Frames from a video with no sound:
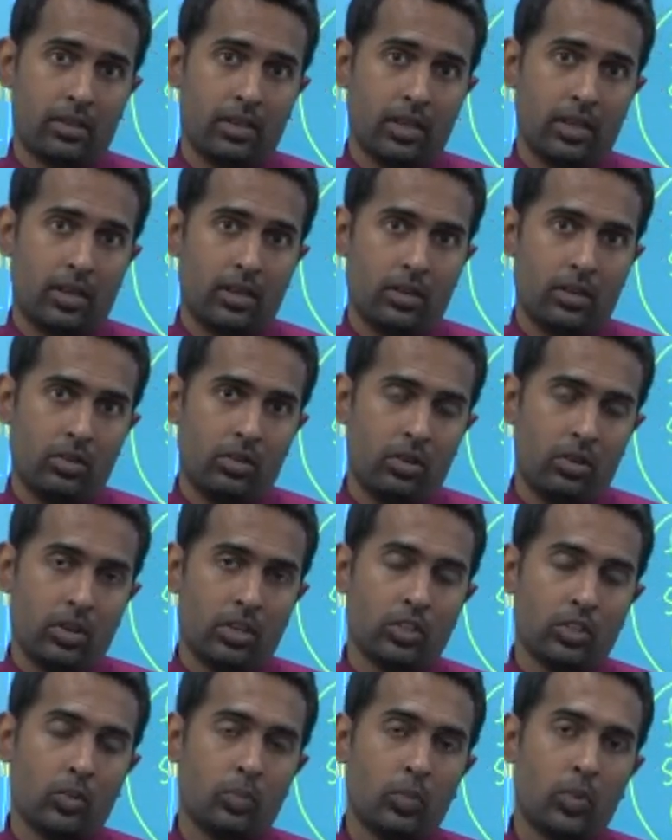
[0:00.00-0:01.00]
Right?
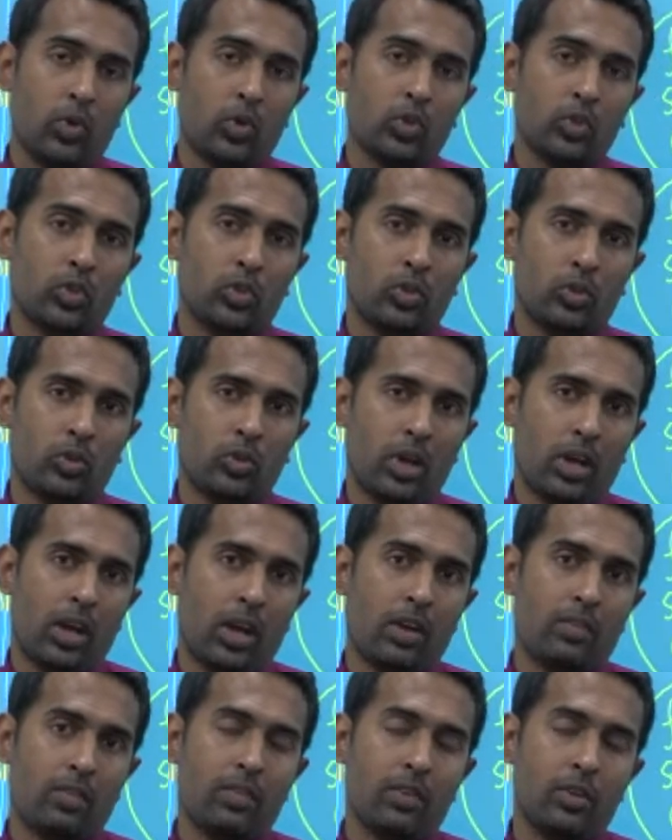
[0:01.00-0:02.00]
You're supposed you're
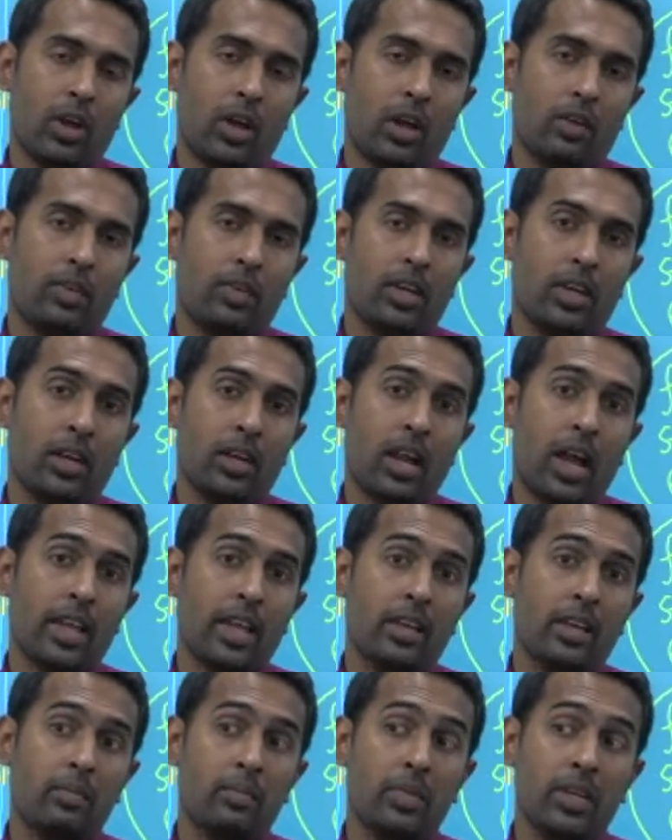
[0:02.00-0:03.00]
having a
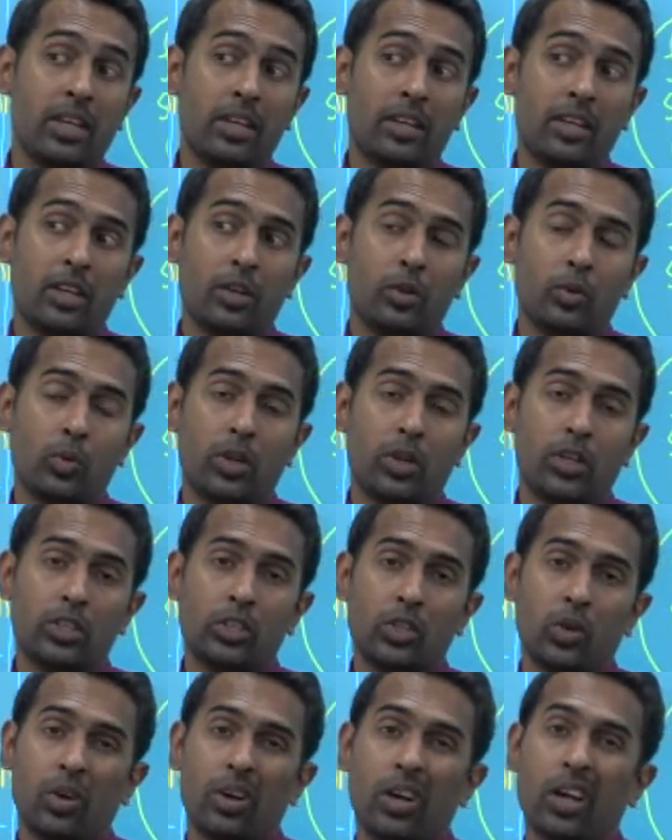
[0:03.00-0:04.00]
liability
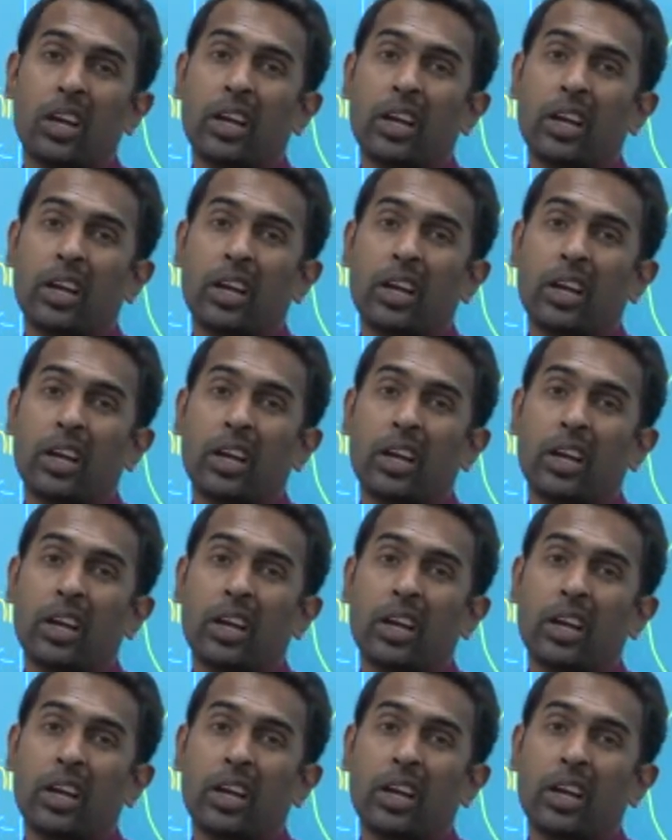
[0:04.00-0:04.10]
towards your